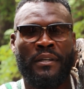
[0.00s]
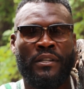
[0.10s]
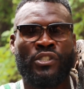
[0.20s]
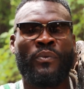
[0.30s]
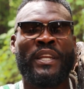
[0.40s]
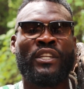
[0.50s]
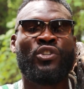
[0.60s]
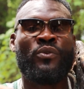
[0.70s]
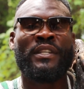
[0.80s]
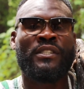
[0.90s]
So in
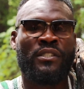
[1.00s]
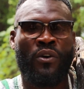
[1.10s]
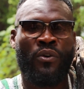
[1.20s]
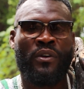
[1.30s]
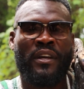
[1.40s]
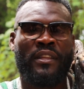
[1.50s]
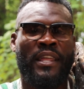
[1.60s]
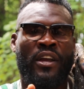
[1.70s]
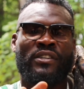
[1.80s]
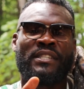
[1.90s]
doing so, they
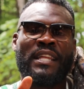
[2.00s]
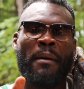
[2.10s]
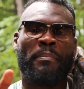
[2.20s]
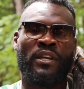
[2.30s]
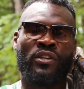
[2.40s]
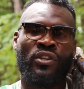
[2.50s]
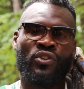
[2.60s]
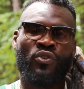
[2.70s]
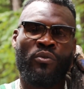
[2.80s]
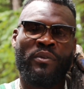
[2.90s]
are stopping
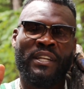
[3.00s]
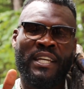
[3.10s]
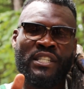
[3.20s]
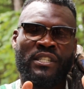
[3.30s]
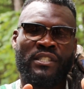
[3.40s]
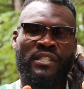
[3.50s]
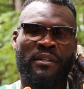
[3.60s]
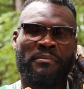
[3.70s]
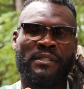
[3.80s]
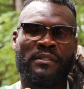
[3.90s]
your
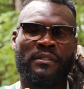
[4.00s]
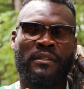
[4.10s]
relationships.